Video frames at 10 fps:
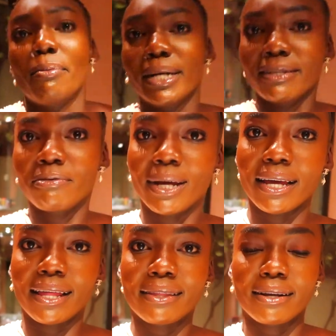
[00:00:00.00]
bunch of my
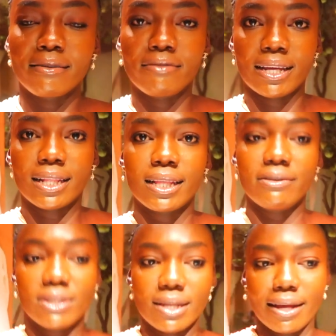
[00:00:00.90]
other Van
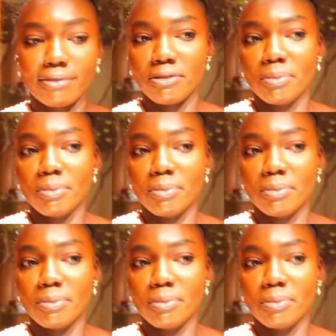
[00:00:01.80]
Cleef stuff,